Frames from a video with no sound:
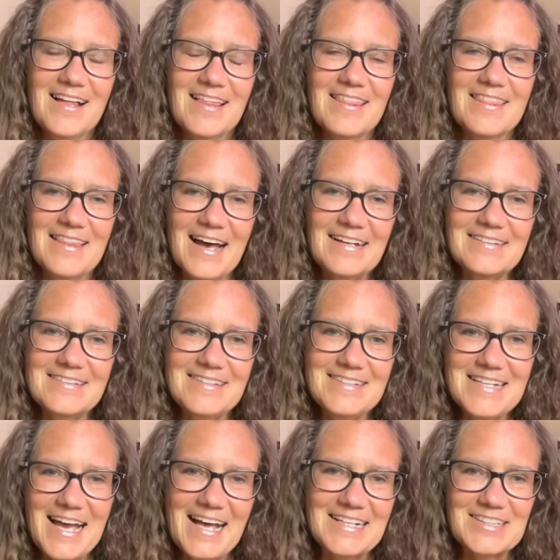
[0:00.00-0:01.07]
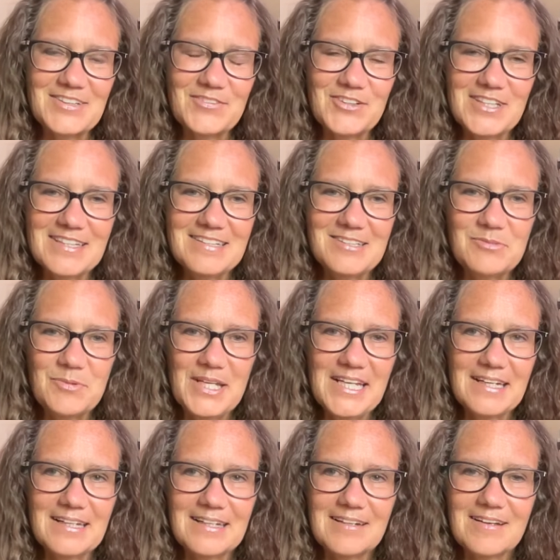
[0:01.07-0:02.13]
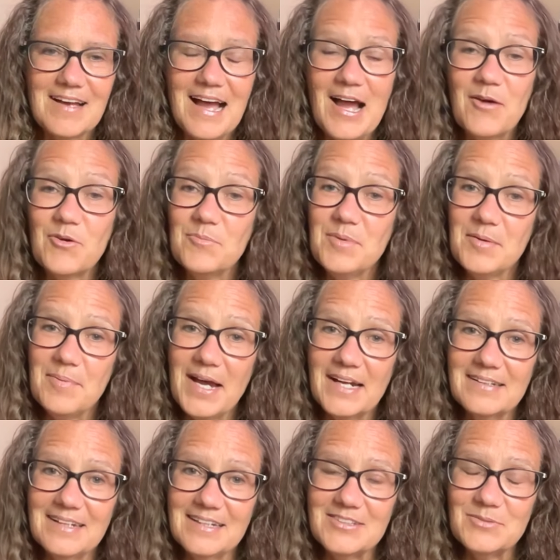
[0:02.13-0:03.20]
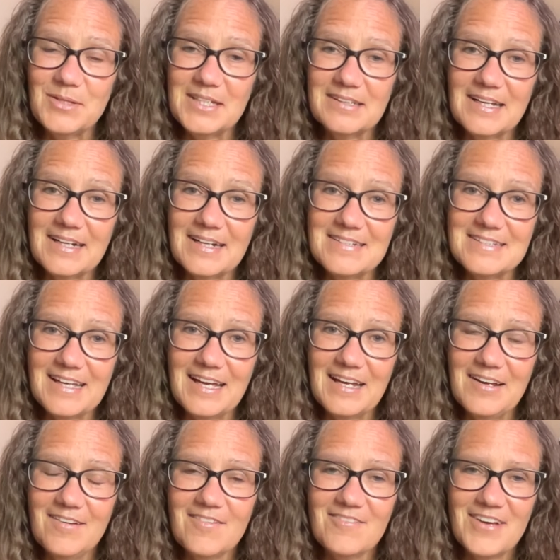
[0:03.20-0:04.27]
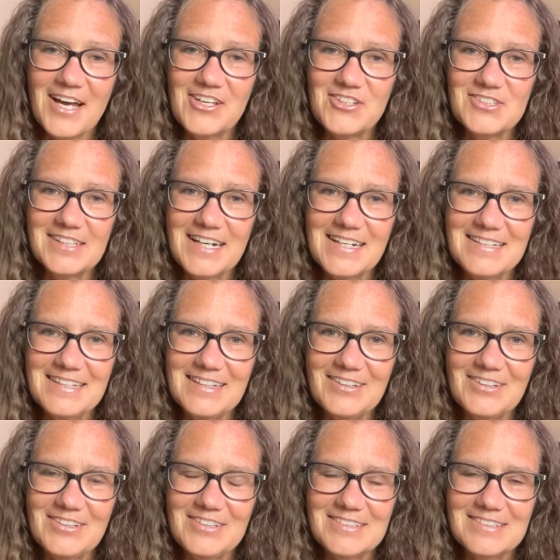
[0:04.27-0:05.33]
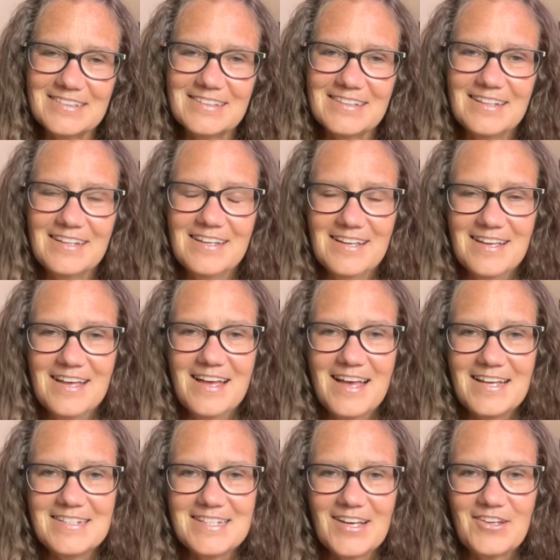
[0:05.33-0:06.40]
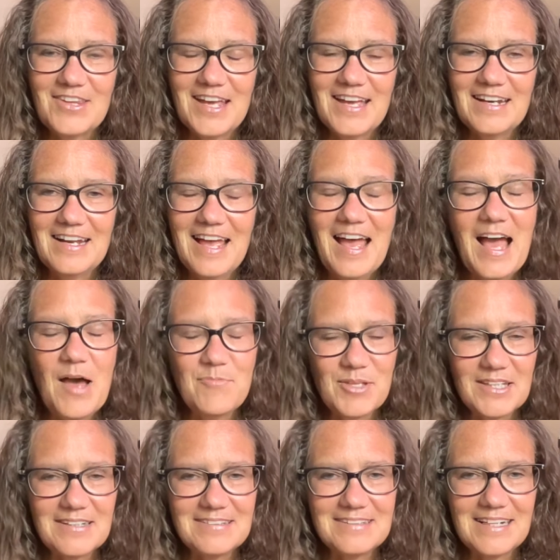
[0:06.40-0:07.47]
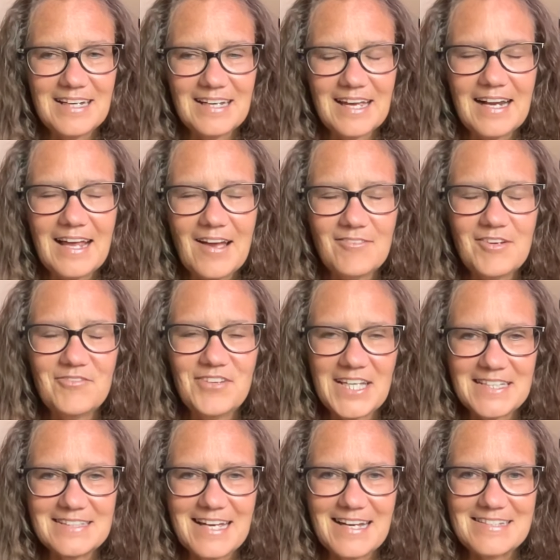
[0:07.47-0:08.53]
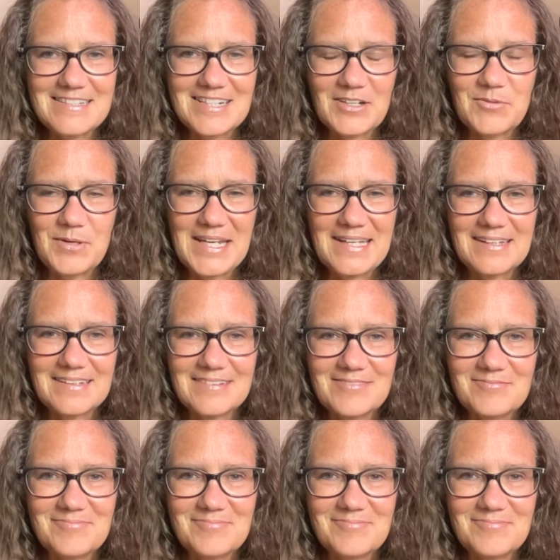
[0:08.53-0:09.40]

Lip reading: That's the task for this week. I will be back next week, like I said, values and ideals. Until then, happy listening and have a fantastic week.